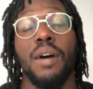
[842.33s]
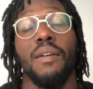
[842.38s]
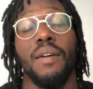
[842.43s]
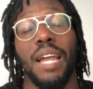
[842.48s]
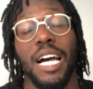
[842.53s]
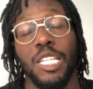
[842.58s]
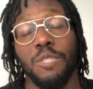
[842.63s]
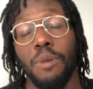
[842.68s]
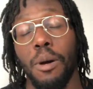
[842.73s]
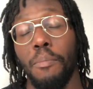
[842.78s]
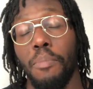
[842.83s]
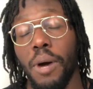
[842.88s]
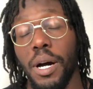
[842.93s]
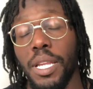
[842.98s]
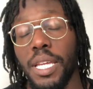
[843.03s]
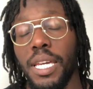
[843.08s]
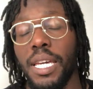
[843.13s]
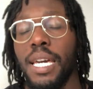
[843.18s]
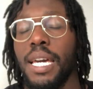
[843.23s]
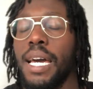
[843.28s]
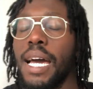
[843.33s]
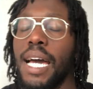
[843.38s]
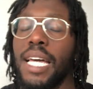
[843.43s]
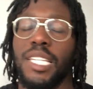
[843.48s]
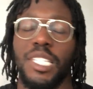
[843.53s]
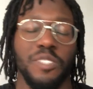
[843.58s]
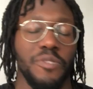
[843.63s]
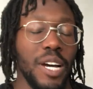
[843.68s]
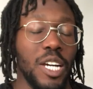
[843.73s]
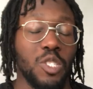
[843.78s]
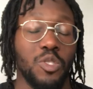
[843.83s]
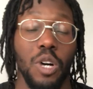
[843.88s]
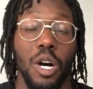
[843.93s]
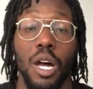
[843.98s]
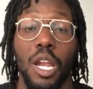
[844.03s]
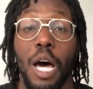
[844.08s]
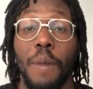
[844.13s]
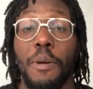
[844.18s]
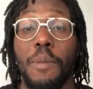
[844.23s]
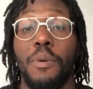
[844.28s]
relax my body. And so a lot of